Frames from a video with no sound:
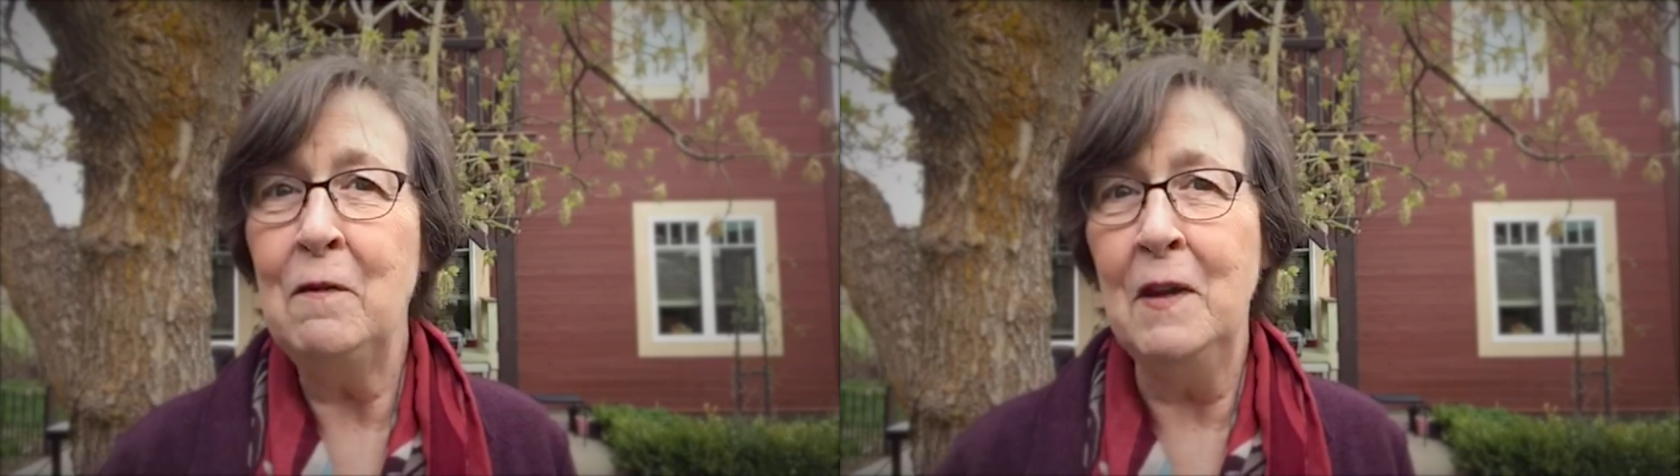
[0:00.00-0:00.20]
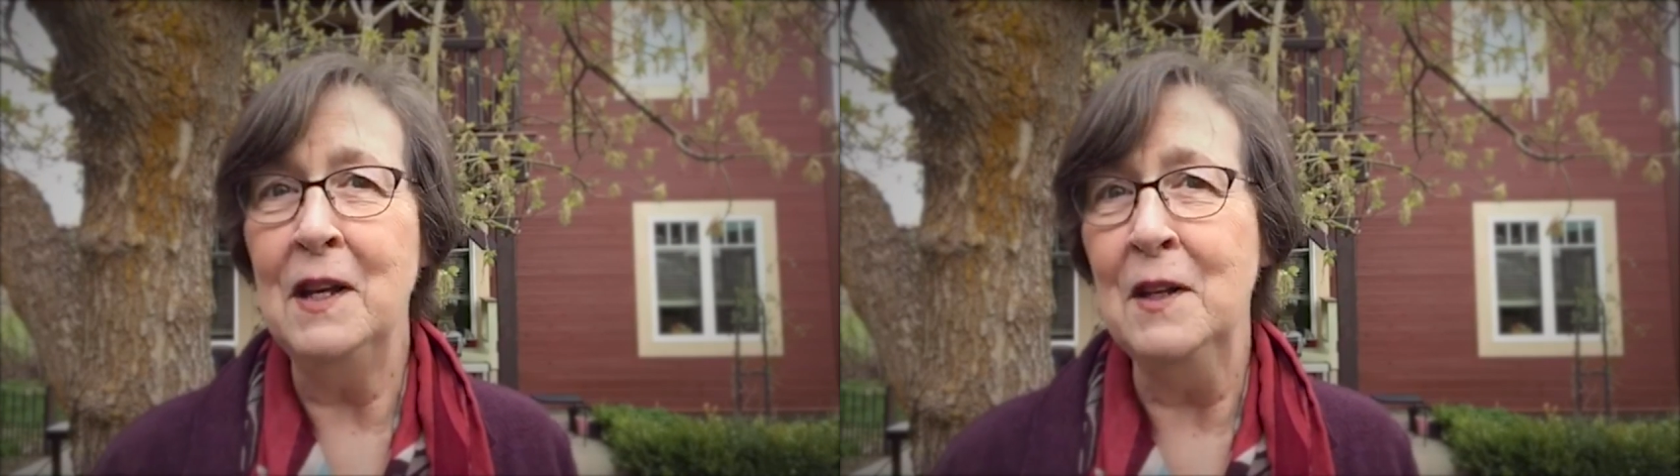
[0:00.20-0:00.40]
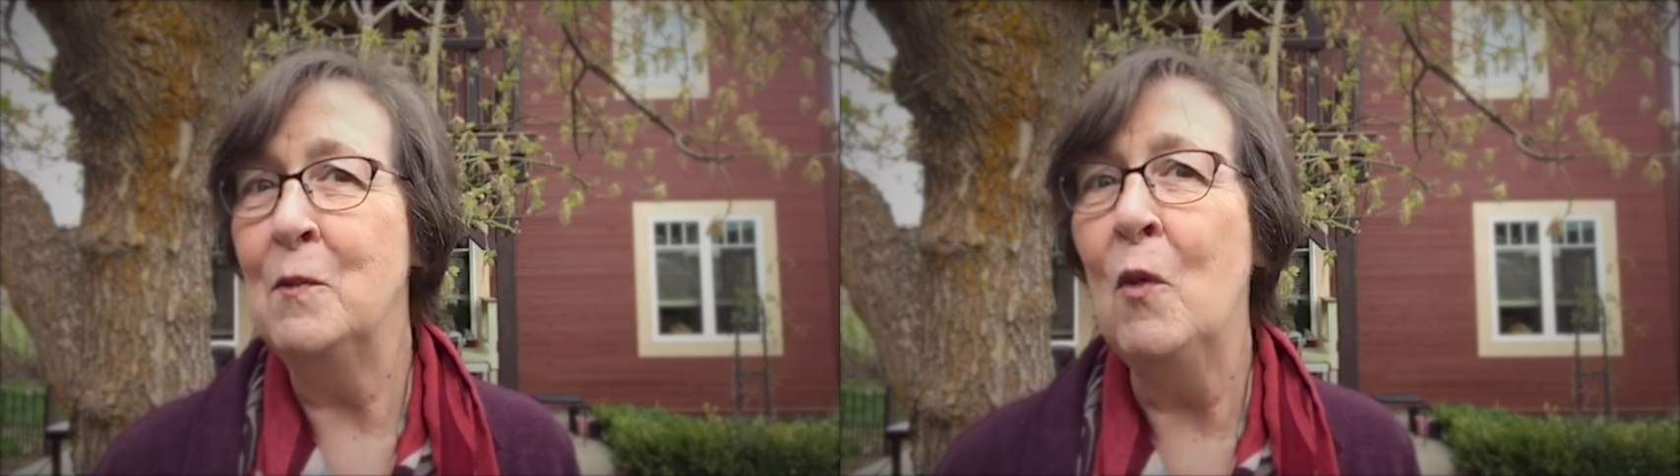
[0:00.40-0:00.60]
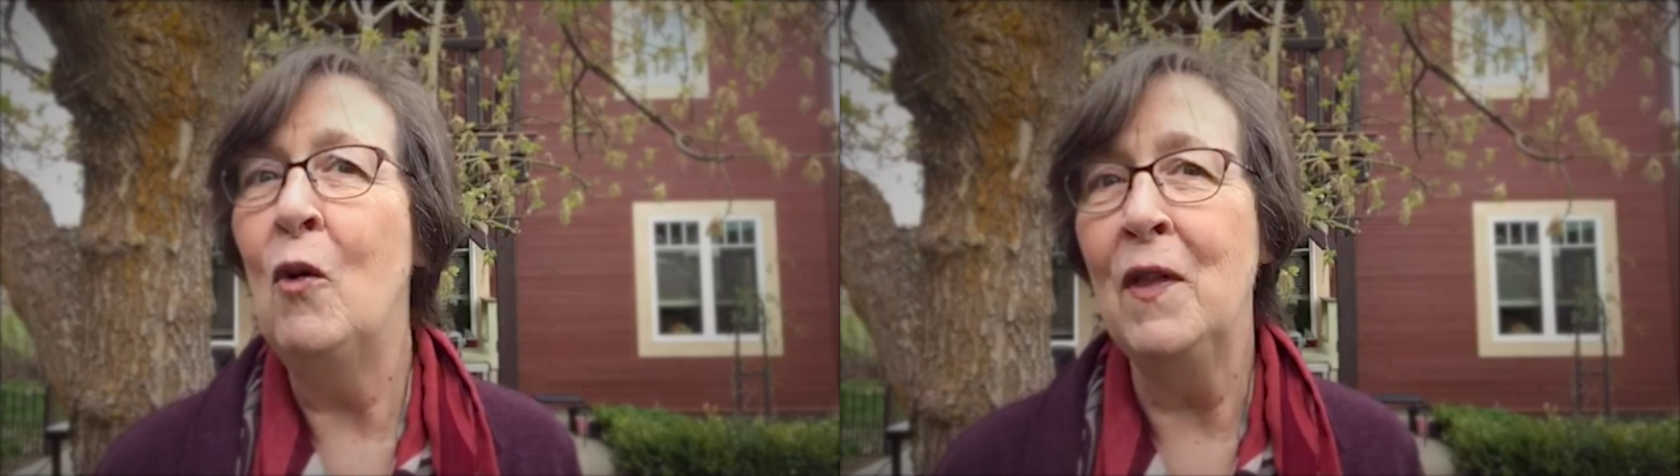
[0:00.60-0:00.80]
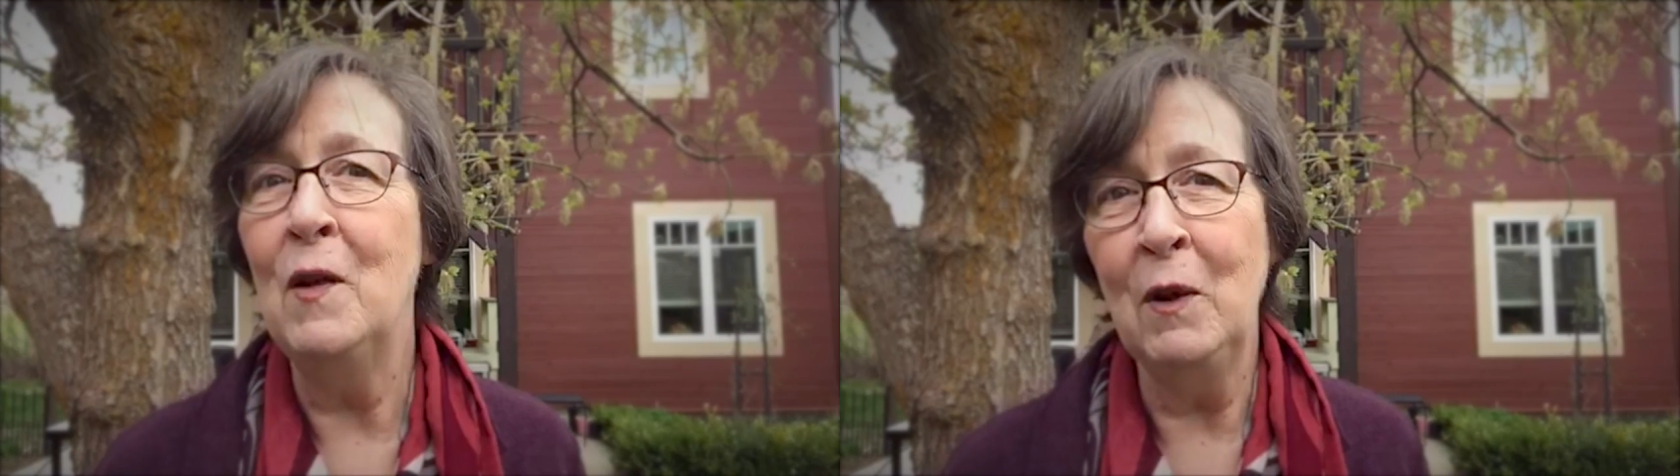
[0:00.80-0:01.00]
is
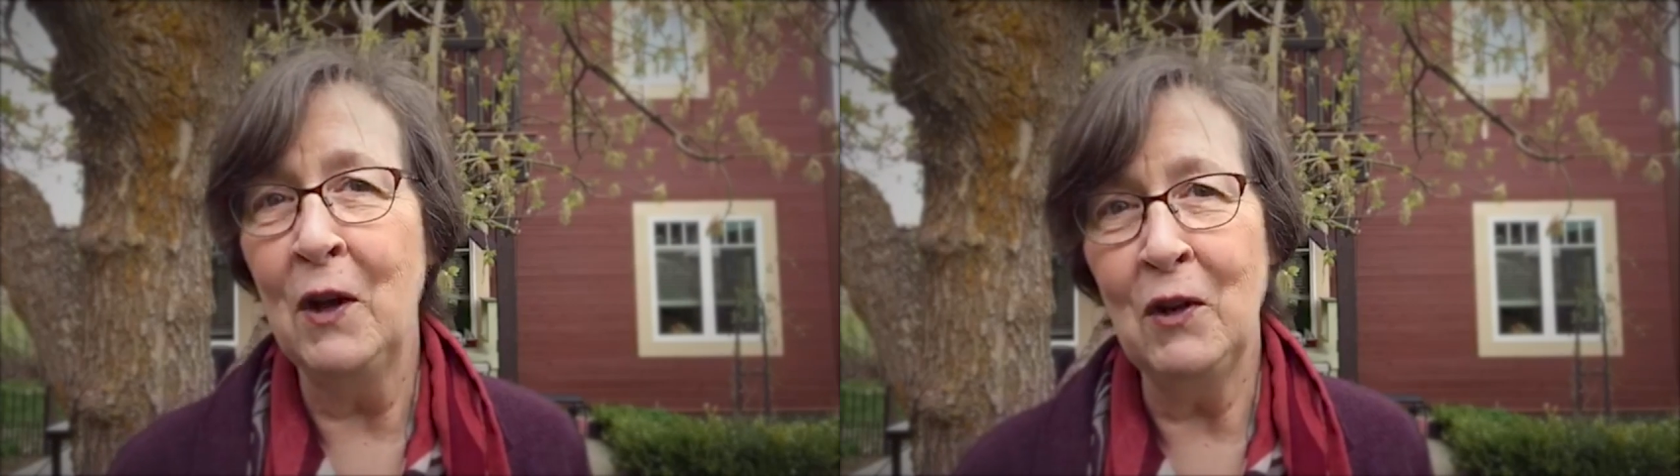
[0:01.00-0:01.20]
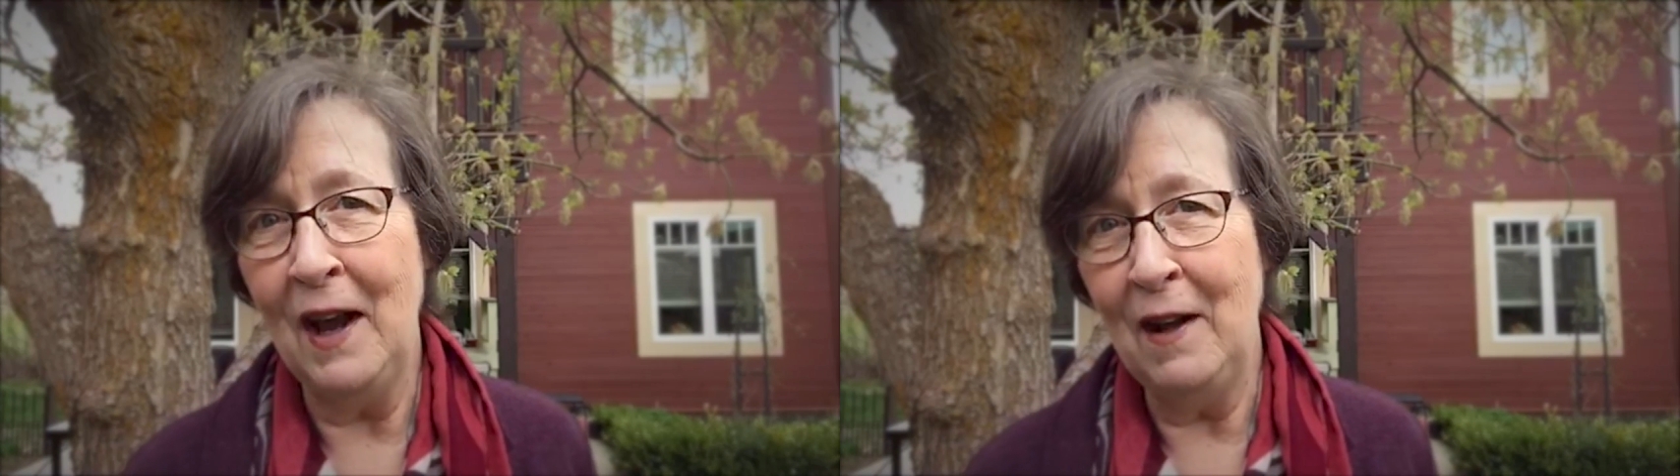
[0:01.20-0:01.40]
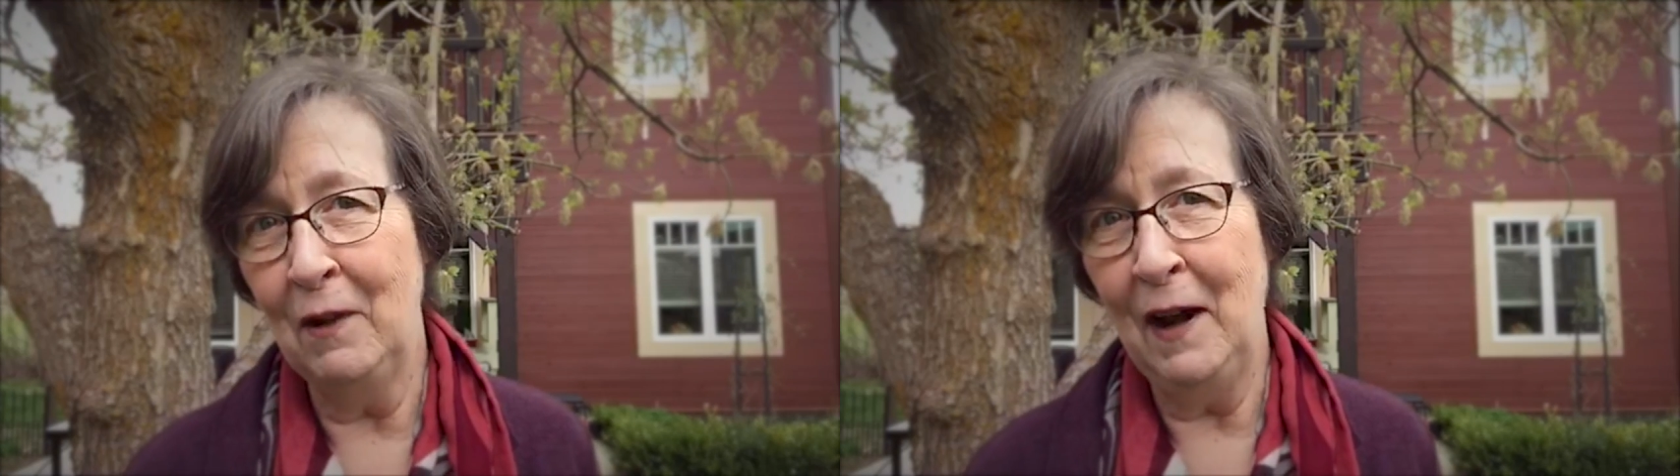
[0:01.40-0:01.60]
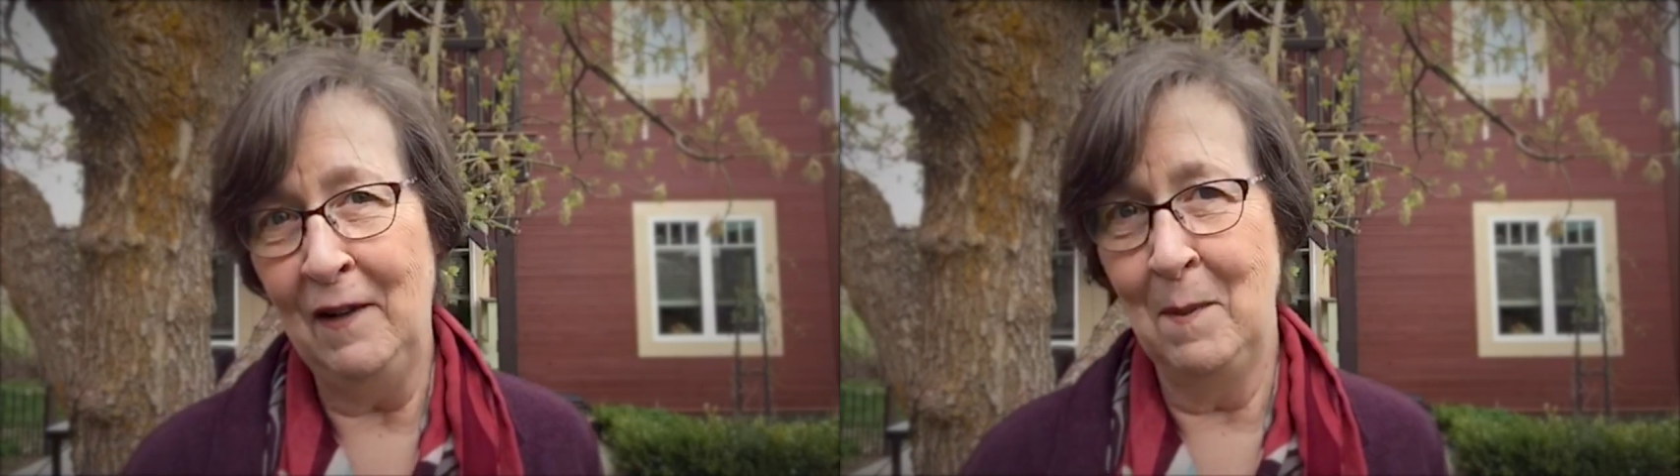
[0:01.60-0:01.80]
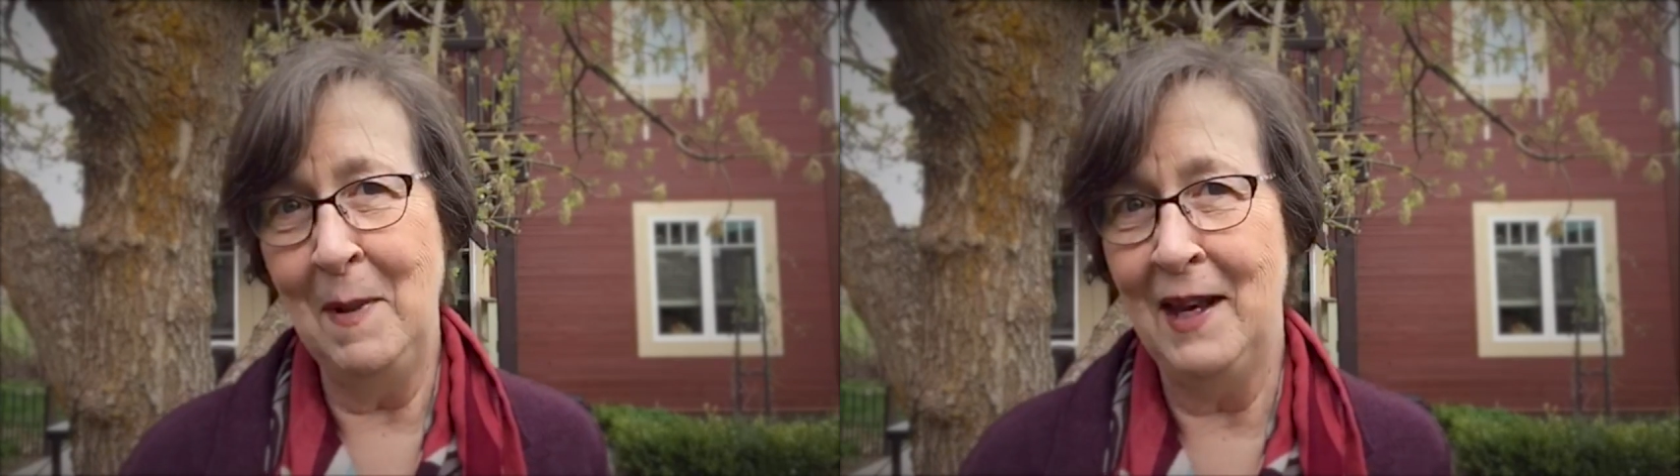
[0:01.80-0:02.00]
more than we could ever
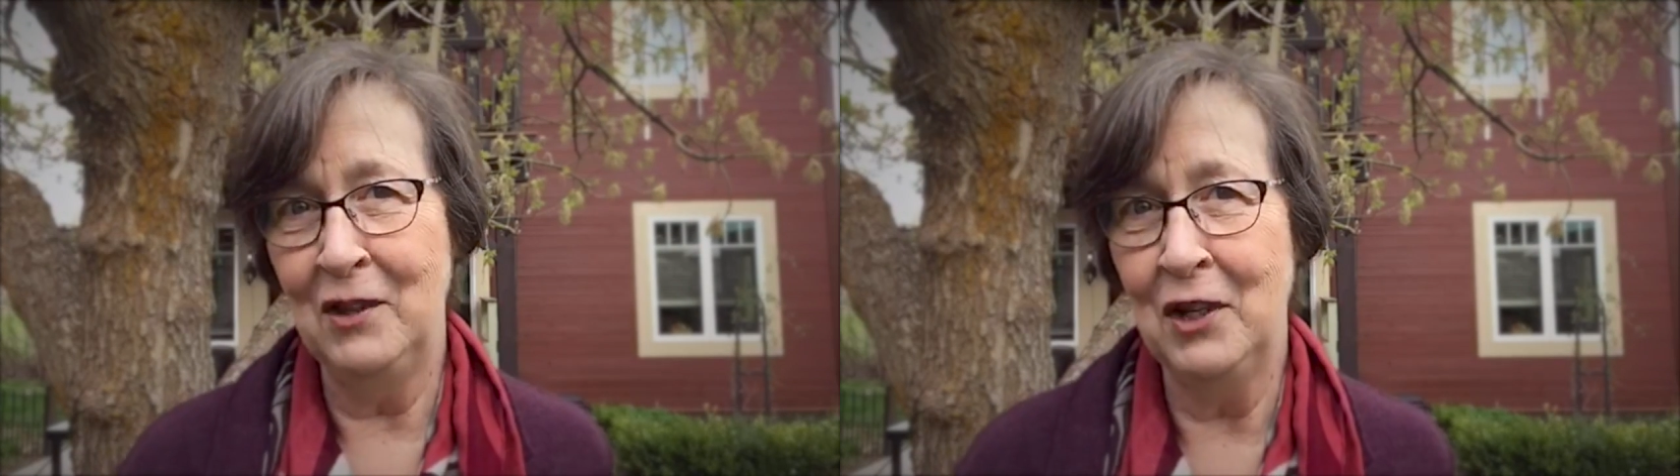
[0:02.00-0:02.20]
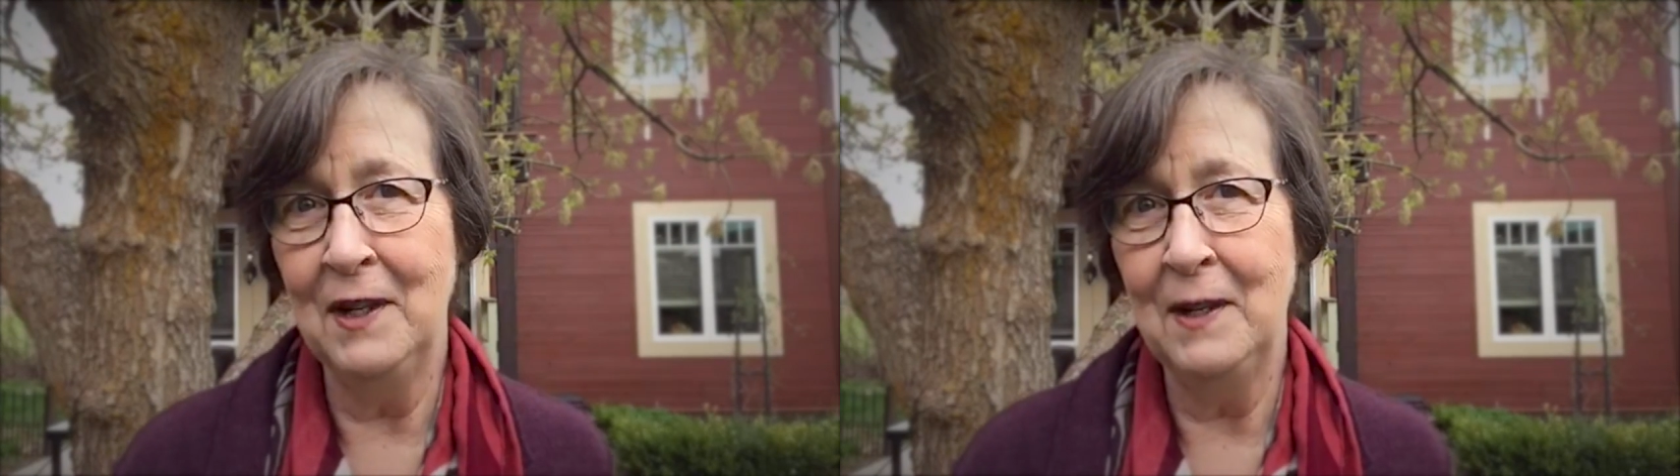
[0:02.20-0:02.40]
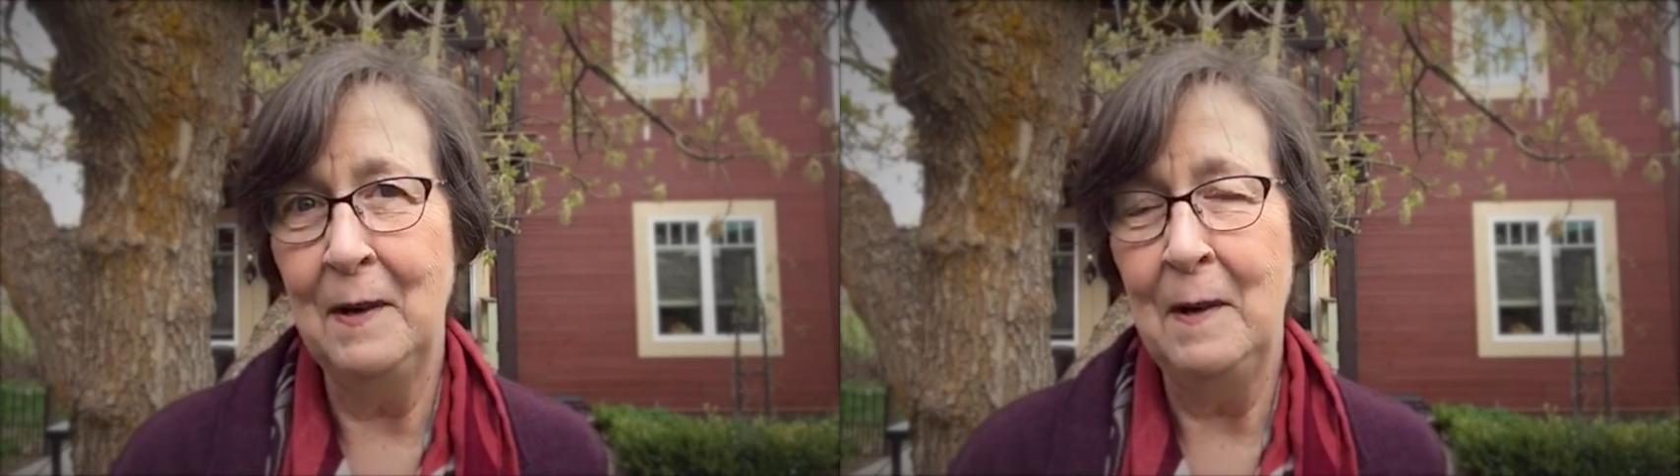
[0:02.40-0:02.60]
have imagined.